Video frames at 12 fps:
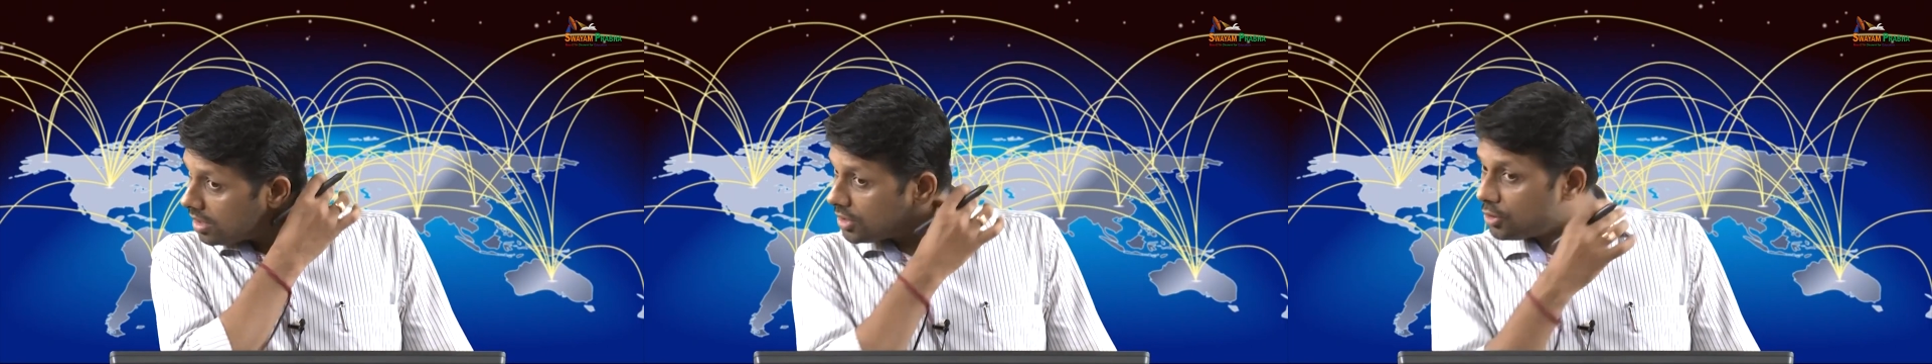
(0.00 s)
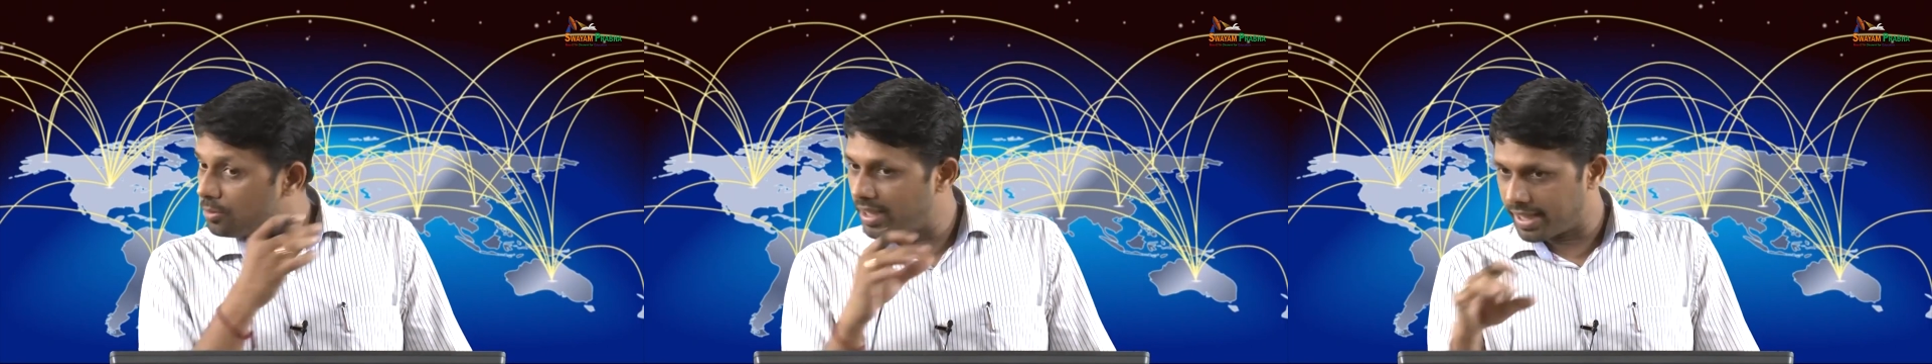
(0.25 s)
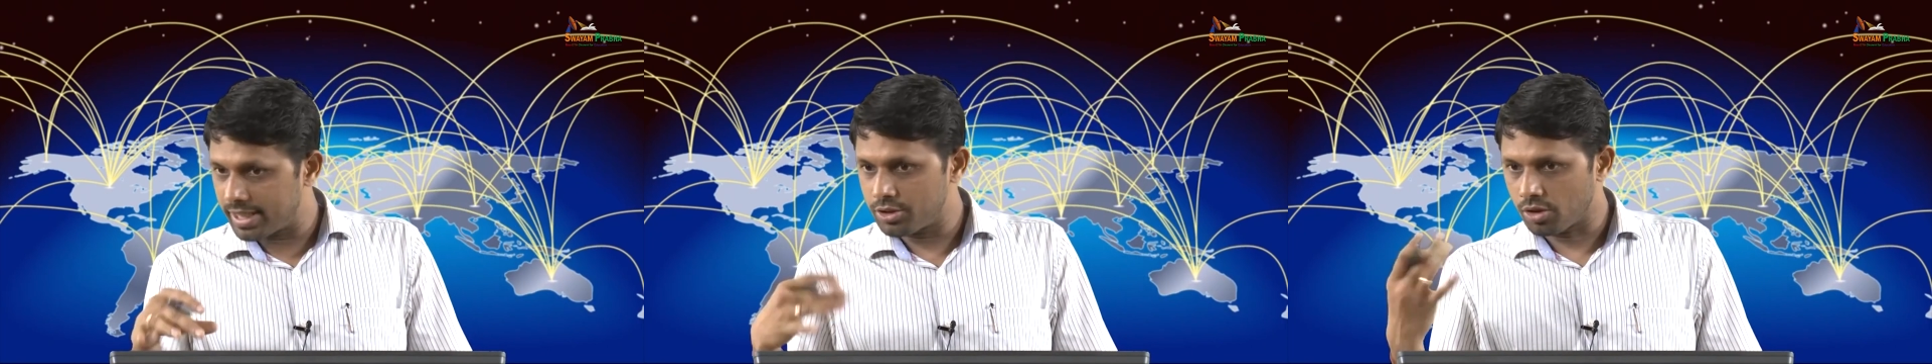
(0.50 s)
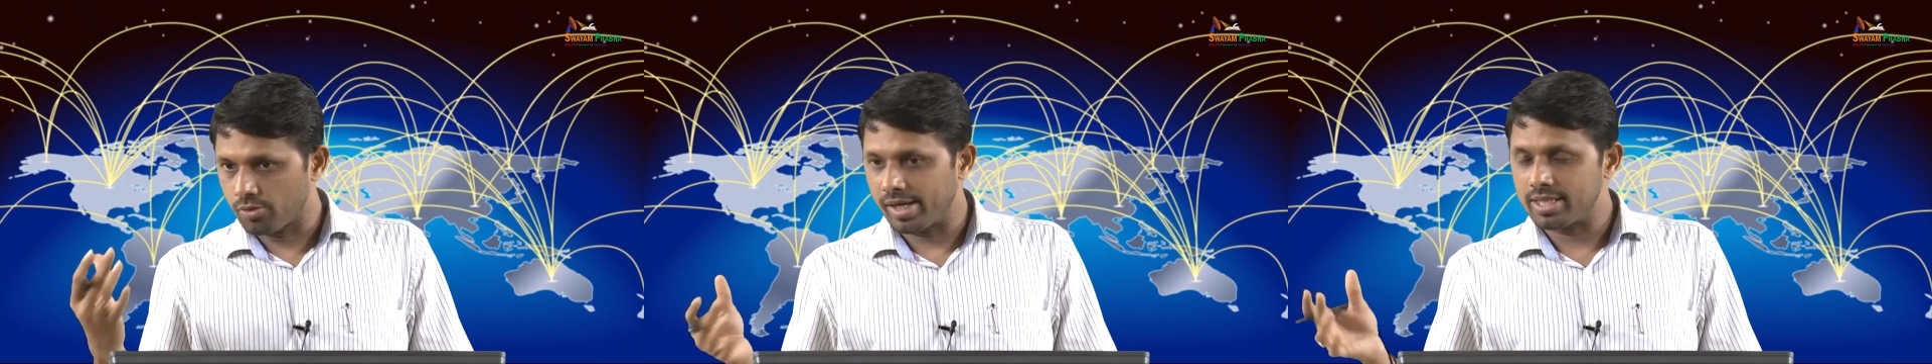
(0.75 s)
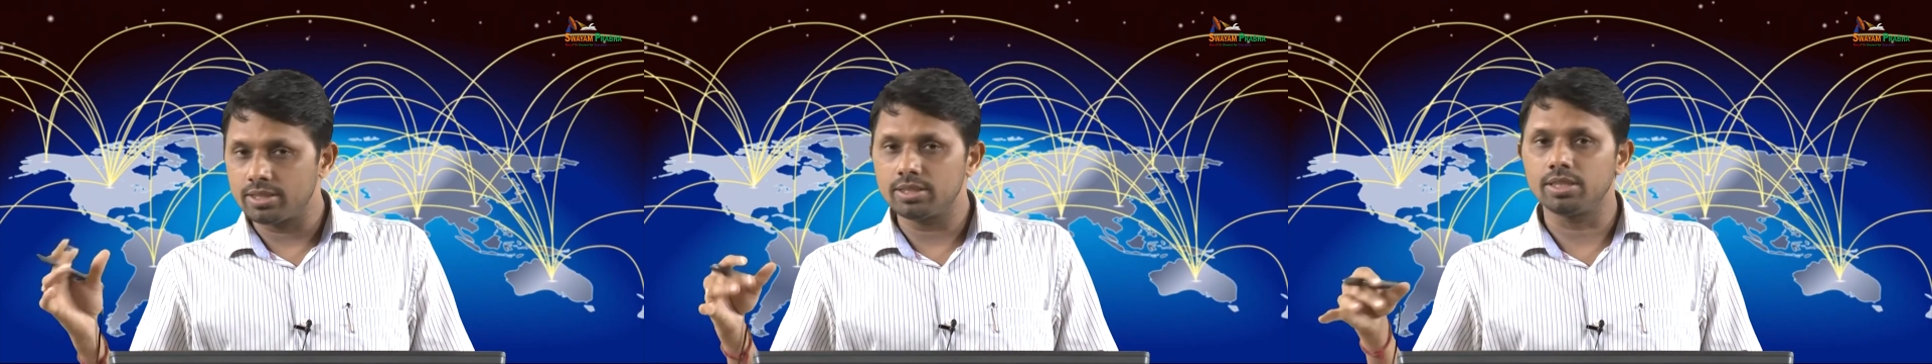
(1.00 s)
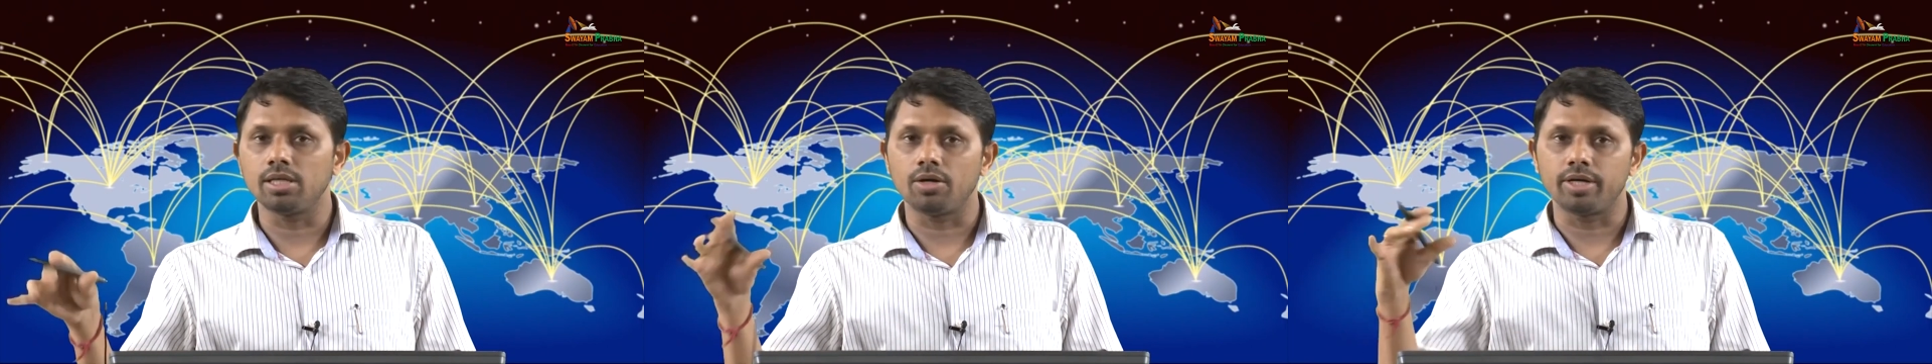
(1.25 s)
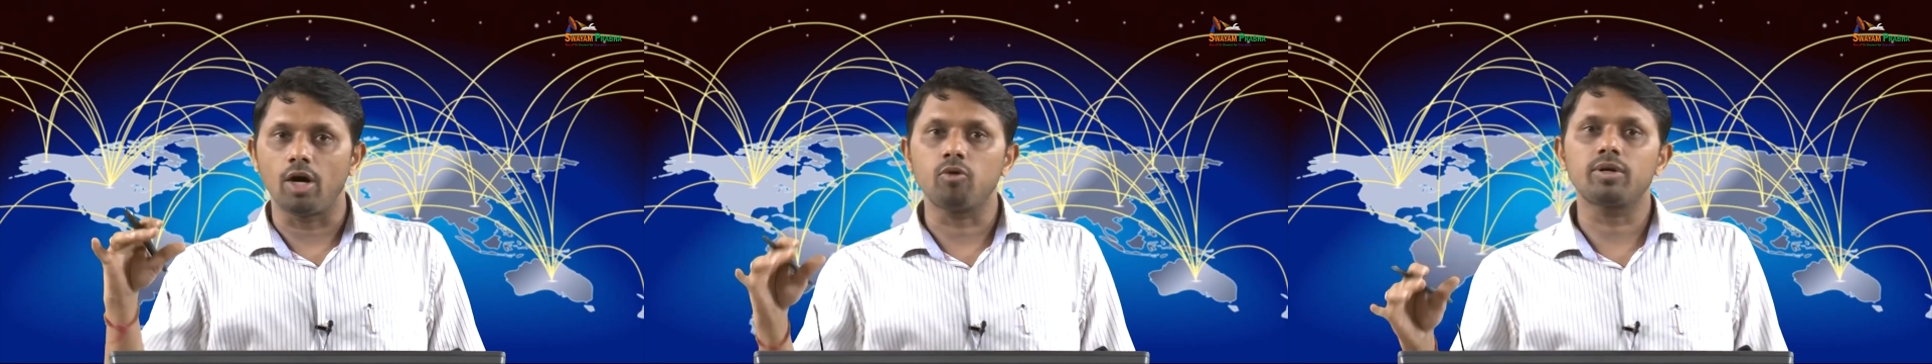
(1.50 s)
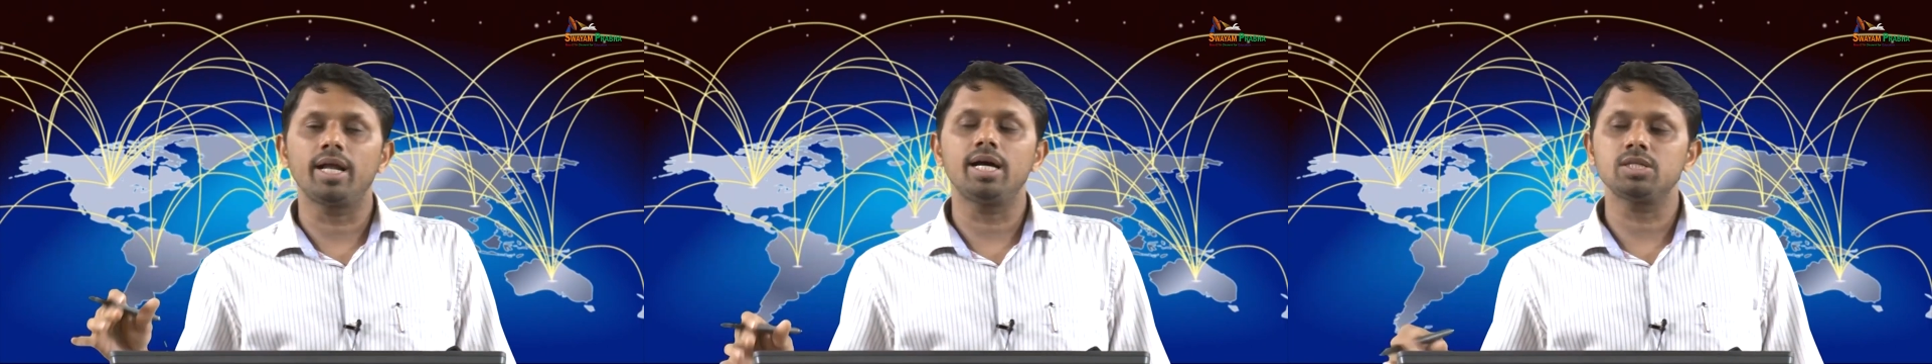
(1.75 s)
You may raise your questions in our
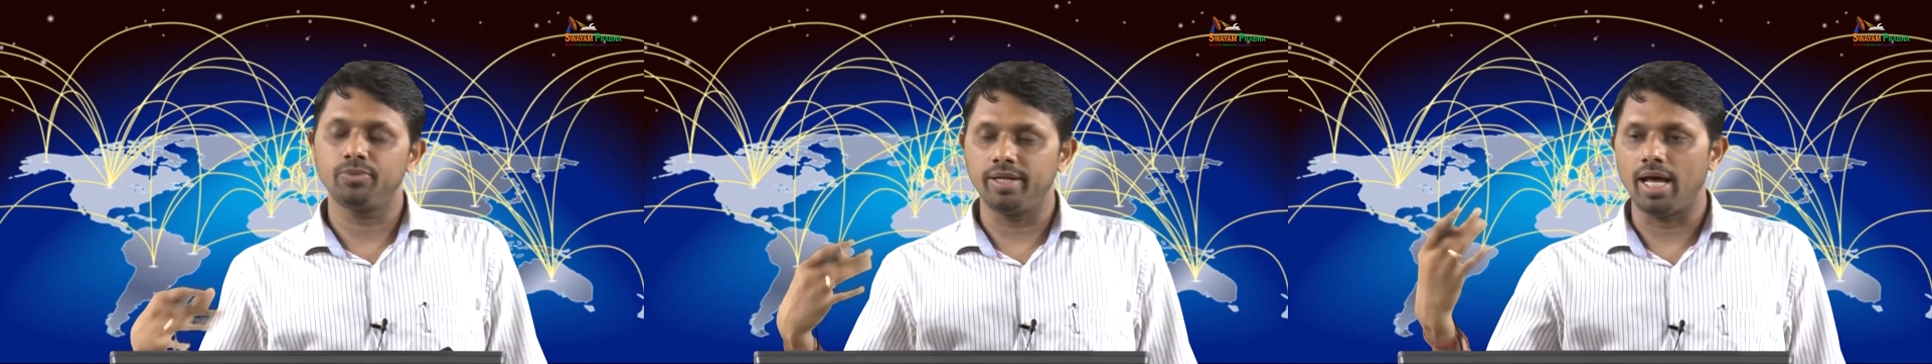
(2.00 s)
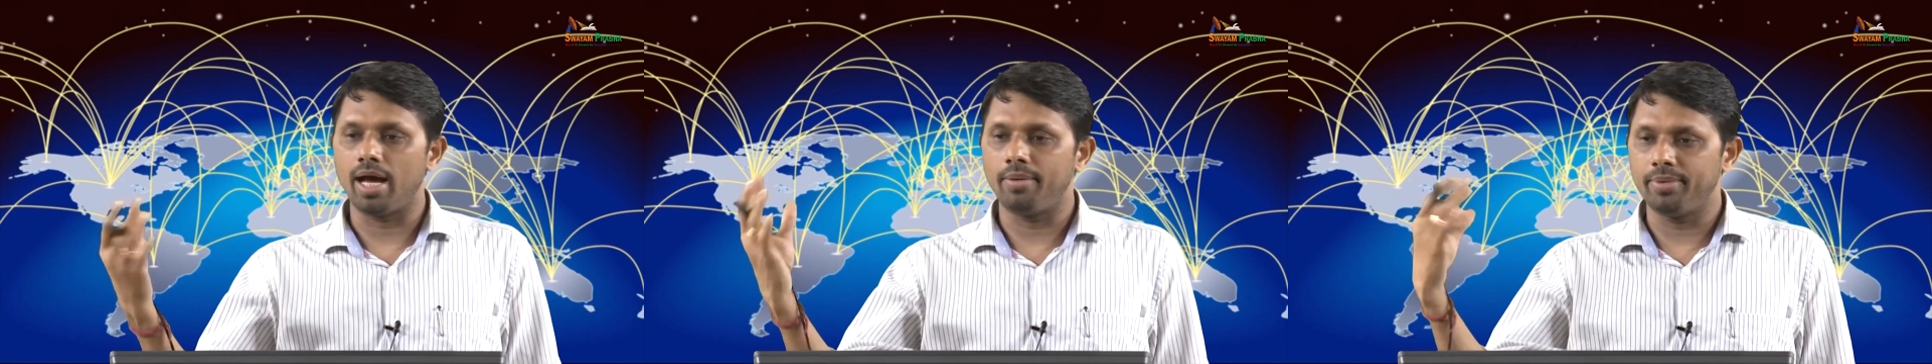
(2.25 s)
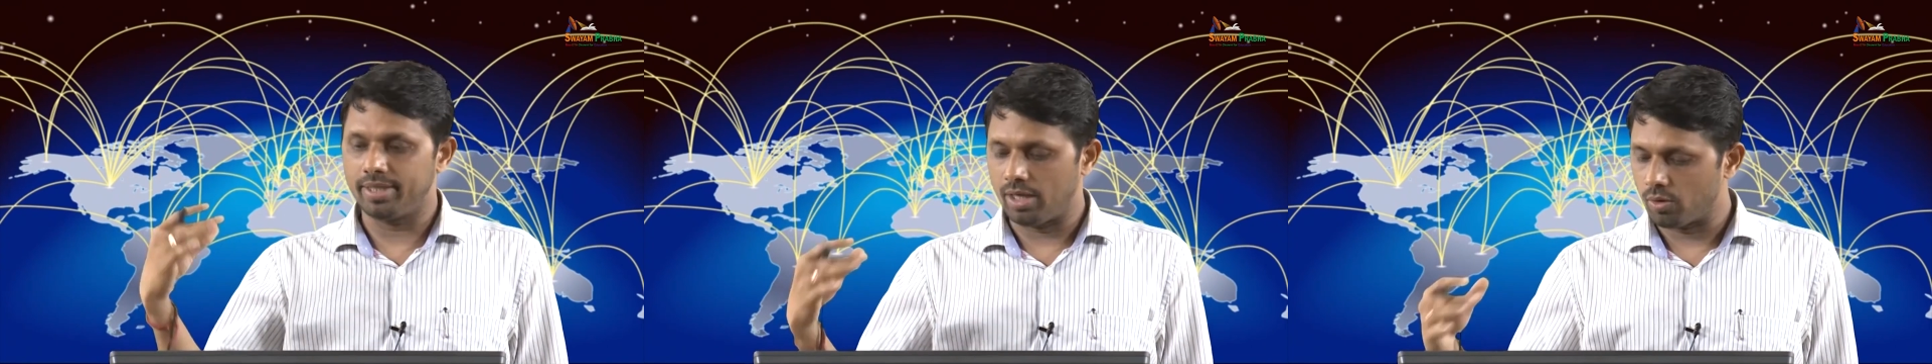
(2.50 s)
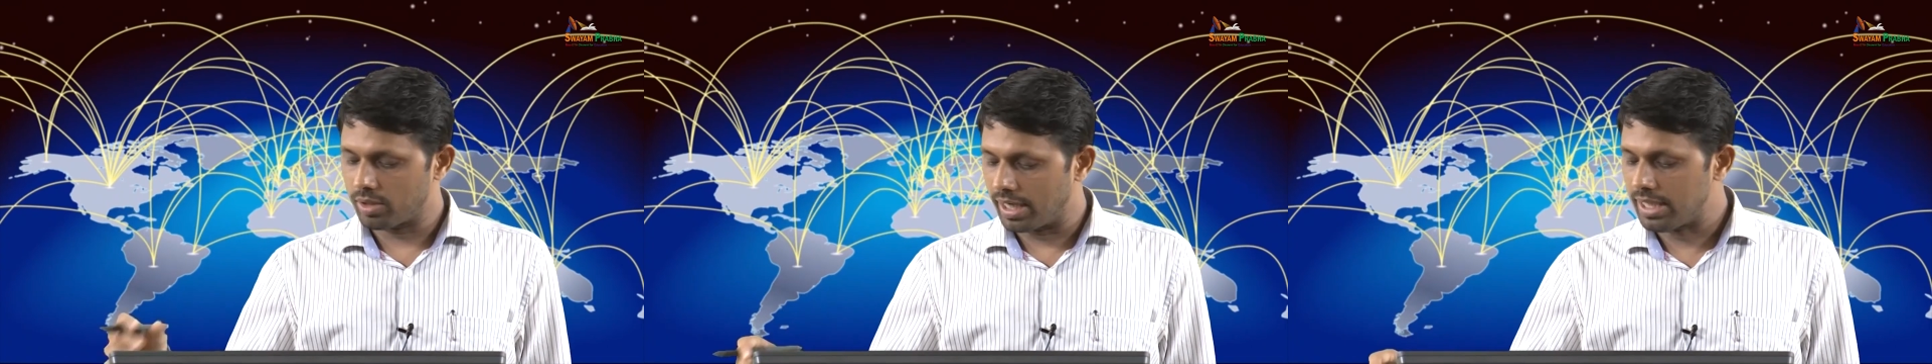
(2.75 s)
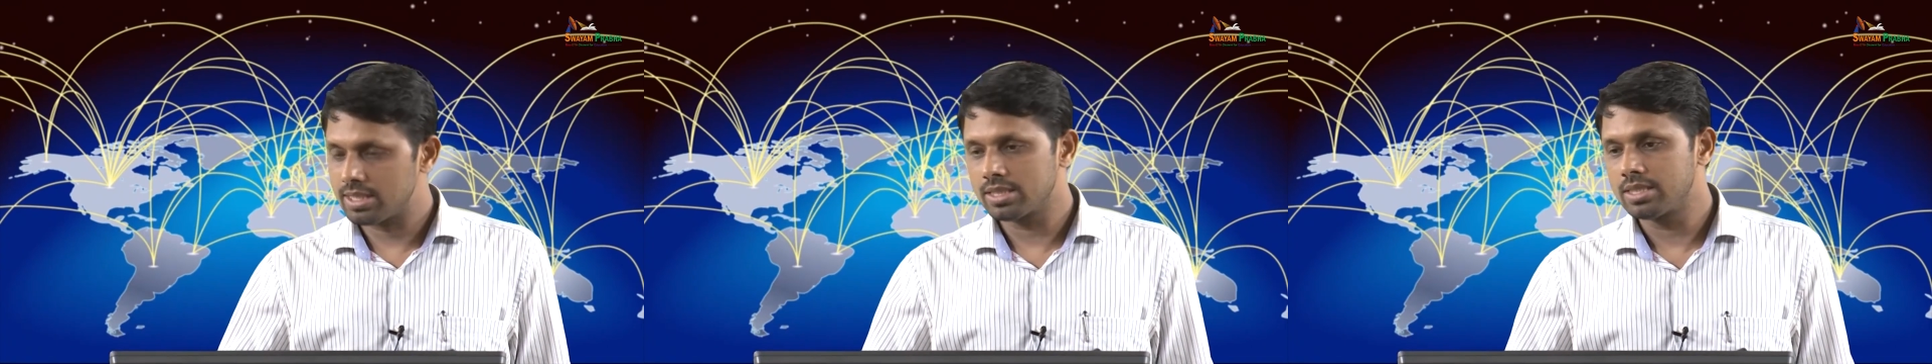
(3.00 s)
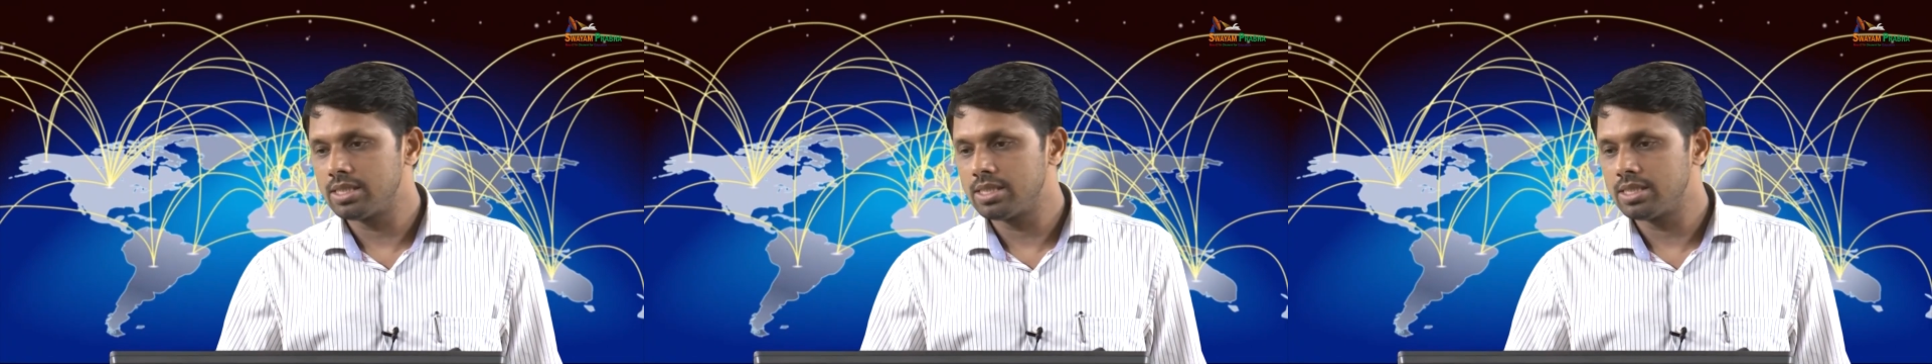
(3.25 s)
doubt class, we will have a doubt class.